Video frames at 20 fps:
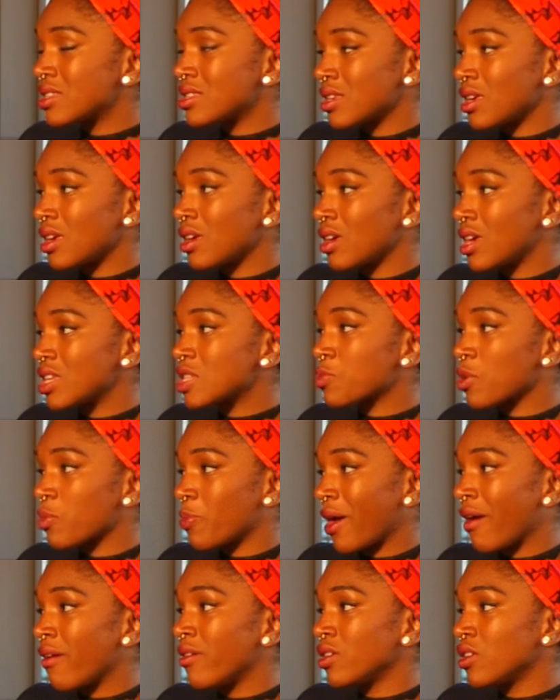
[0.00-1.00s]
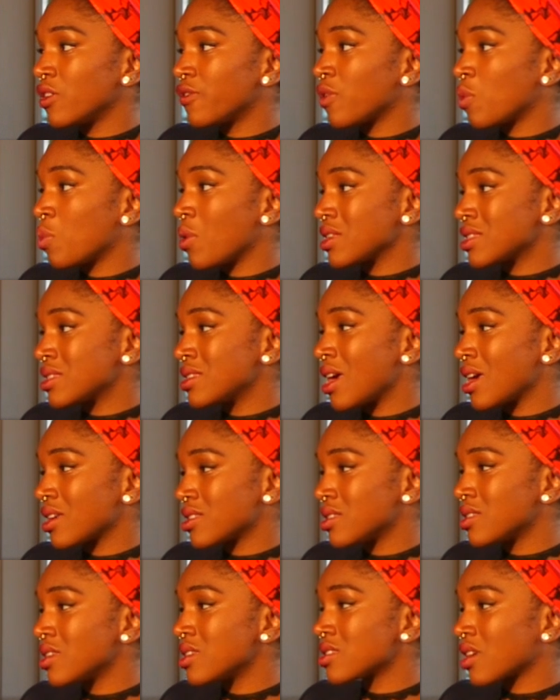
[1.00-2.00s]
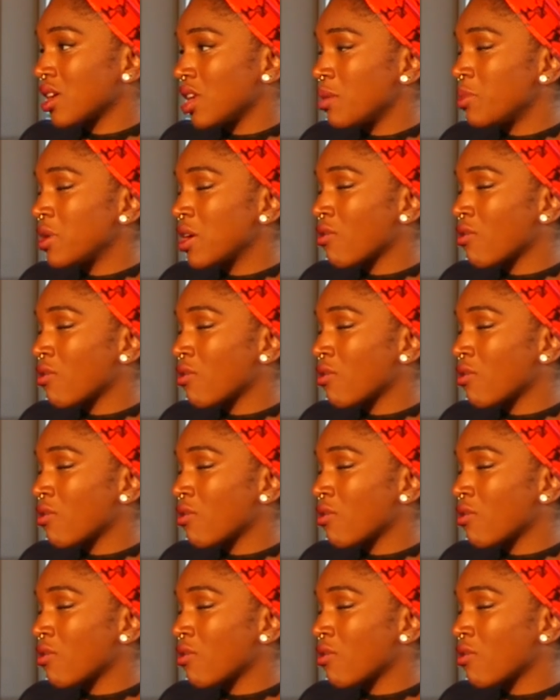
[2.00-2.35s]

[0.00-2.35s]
That's it. It's preparing you for what's next, and it's going to be